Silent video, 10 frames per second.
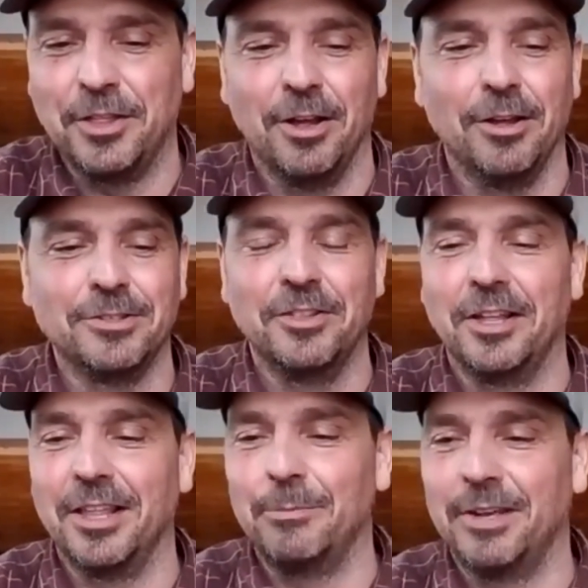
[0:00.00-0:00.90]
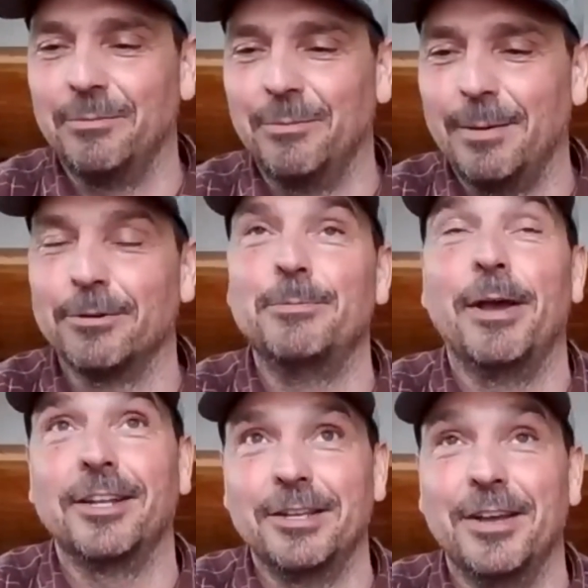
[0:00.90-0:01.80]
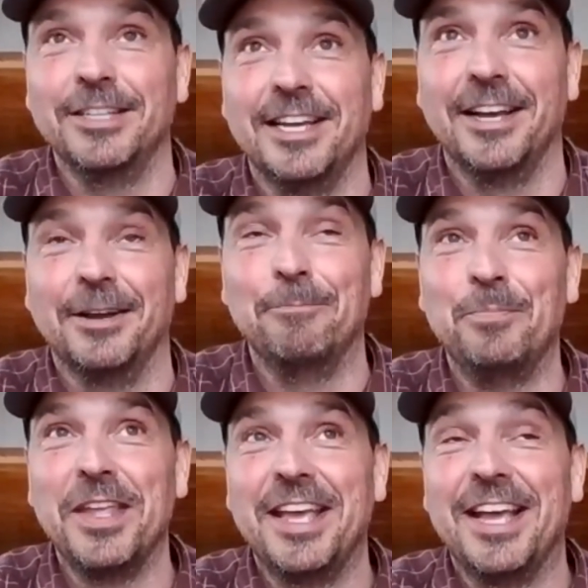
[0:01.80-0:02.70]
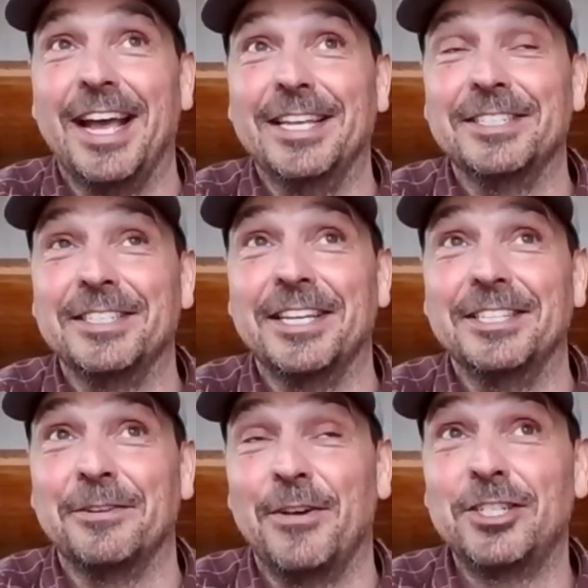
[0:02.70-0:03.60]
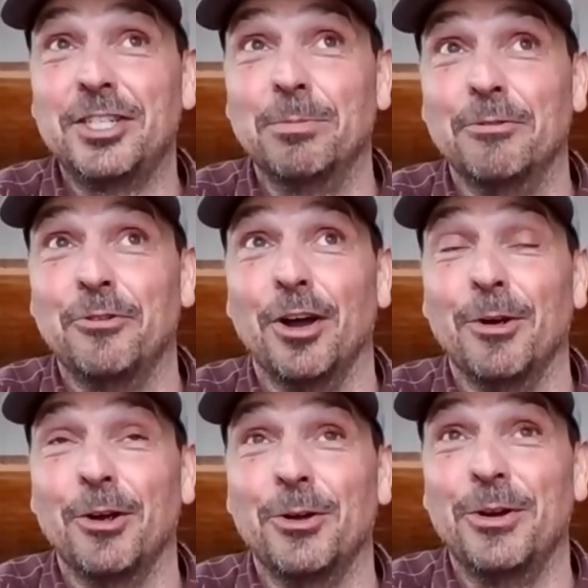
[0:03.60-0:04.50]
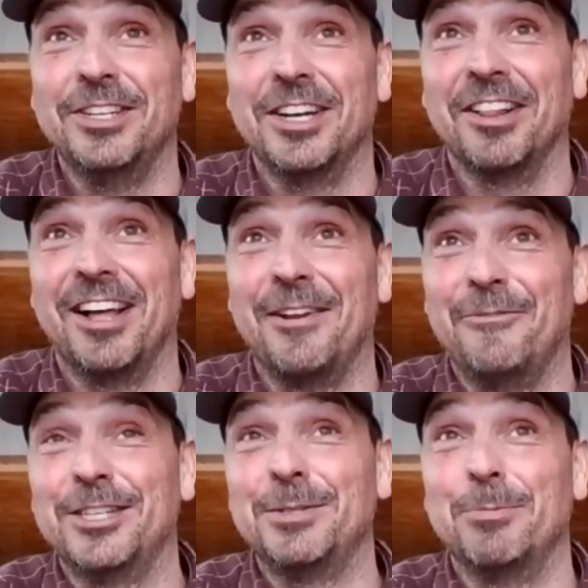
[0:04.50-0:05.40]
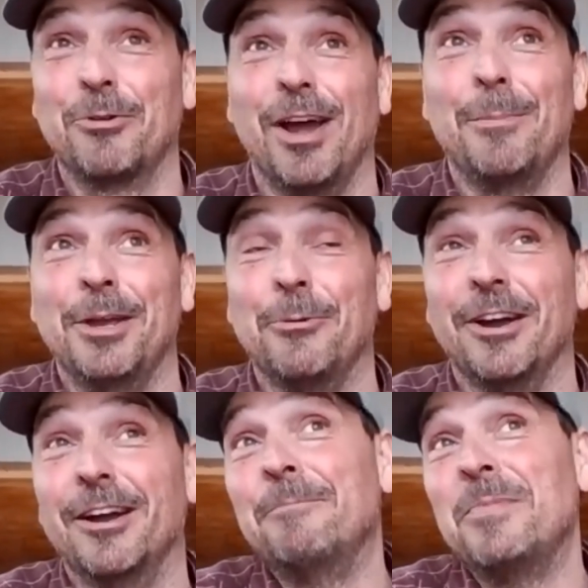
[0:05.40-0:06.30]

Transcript: And also then let me give my perspective as a vegetable farmer who had done a lot of vegetable cropping, where